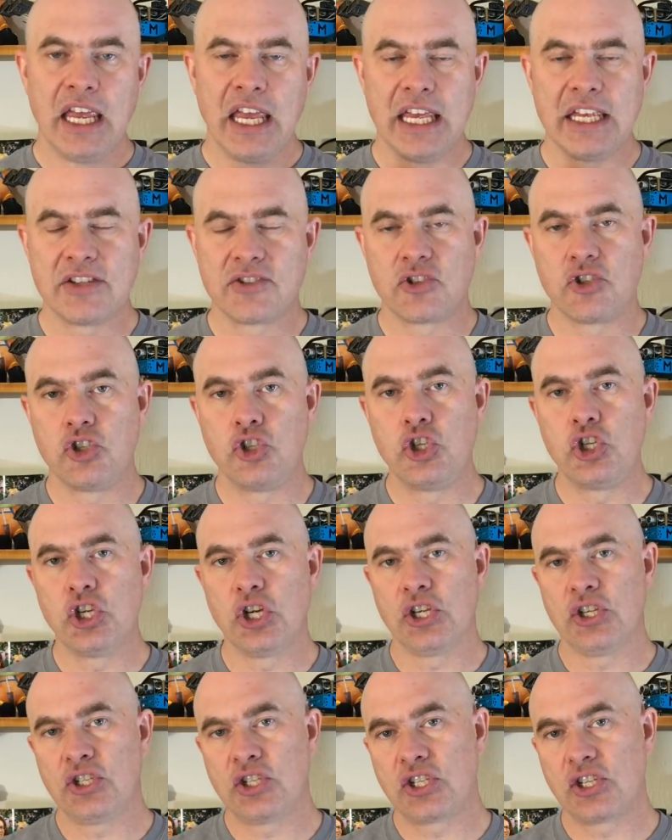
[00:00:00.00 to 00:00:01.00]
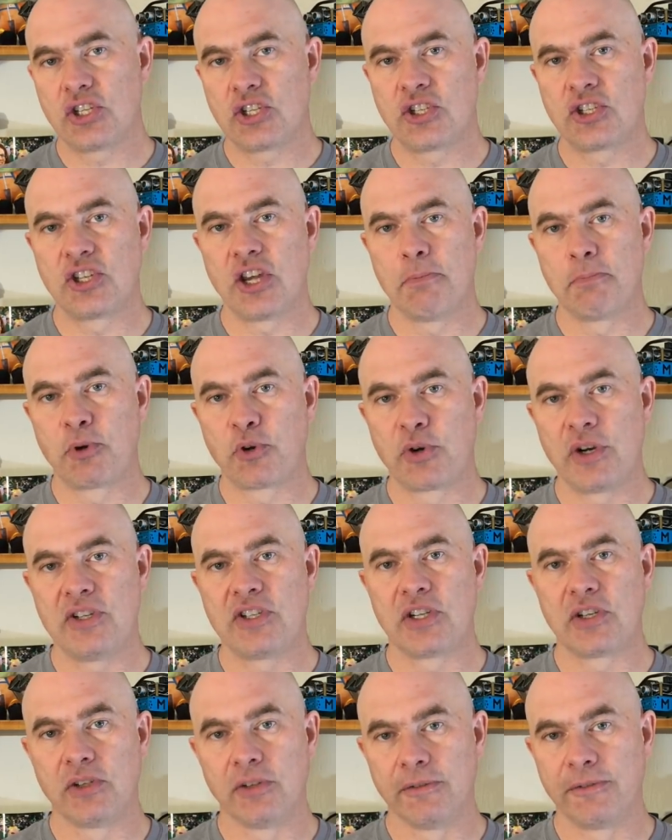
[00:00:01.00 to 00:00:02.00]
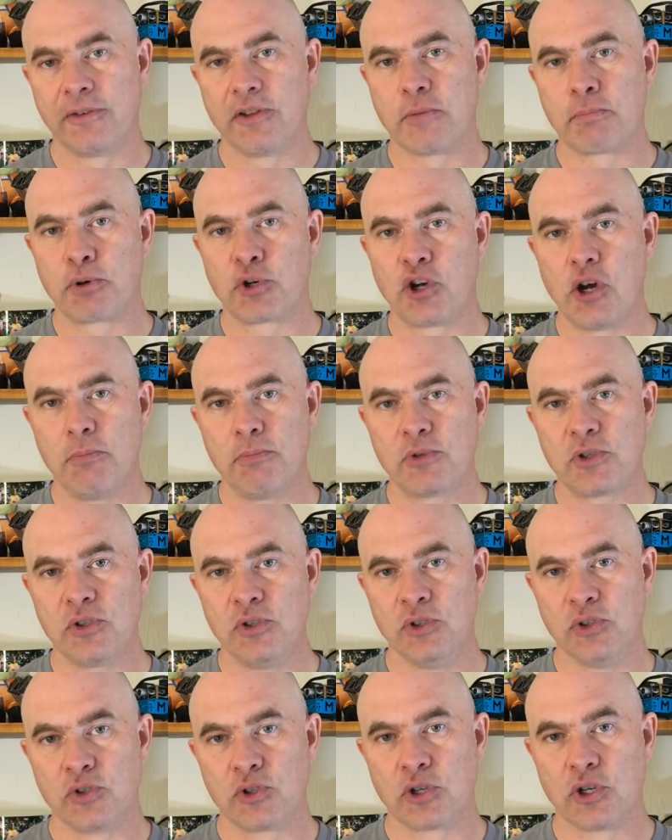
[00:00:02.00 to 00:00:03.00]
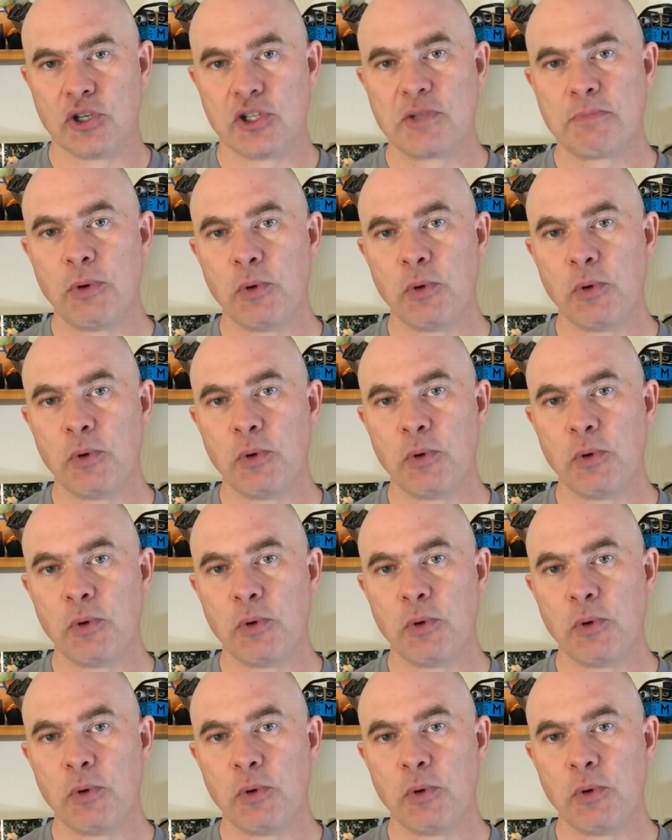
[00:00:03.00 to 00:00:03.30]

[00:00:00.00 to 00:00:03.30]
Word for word: is just subcritical for the prompt neutrons,